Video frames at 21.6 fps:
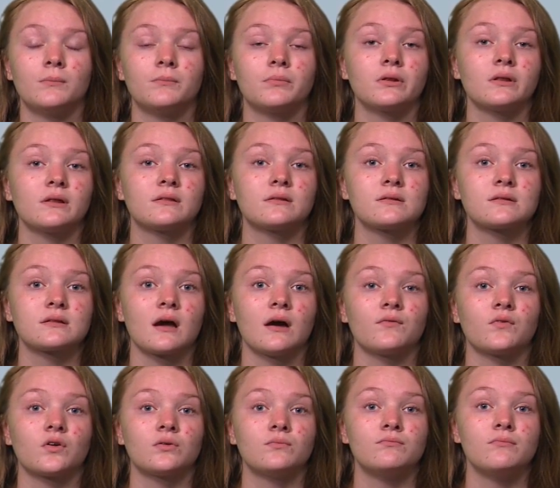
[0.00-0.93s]
Police
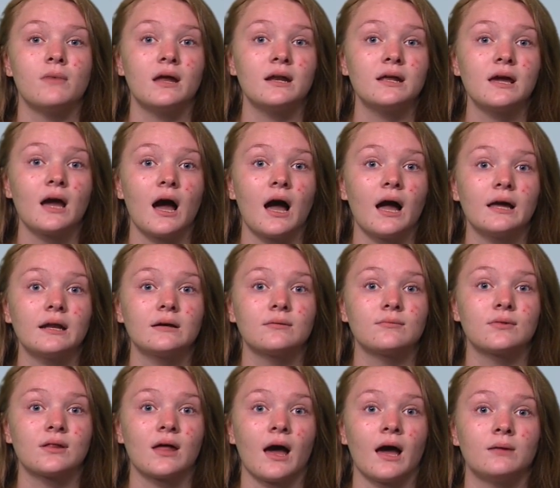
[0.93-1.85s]
discovered many
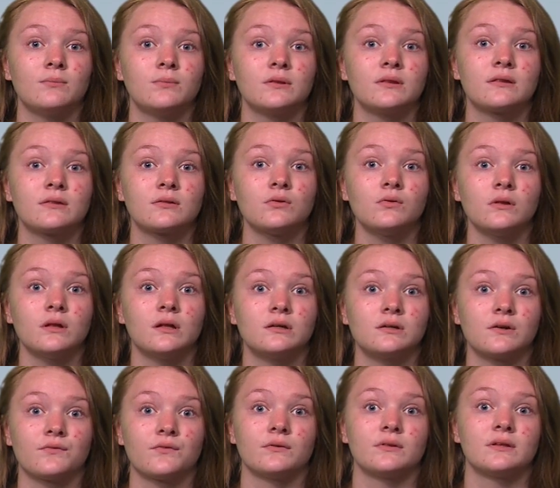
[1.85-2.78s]
items had been
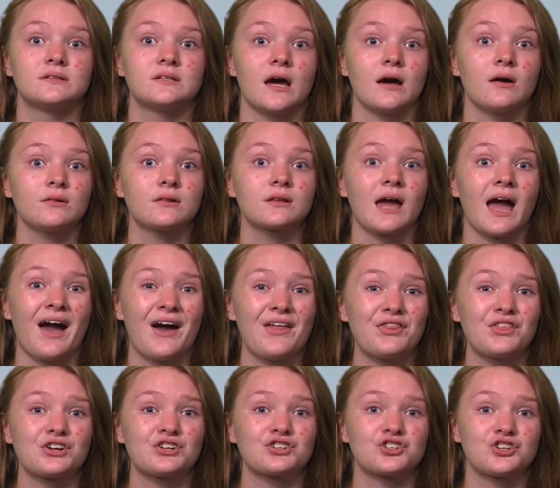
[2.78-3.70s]
stolen from the town's
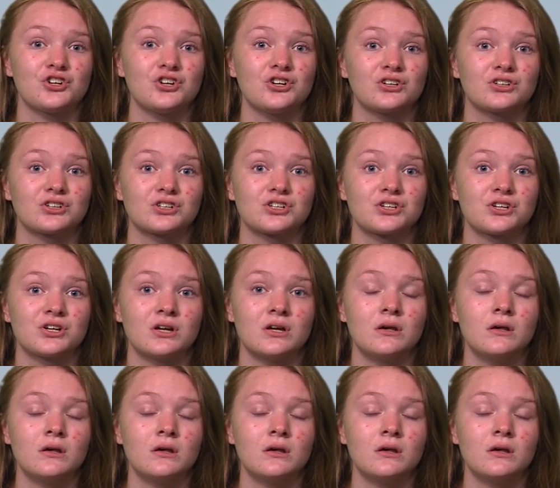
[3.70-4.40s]
Catholic church.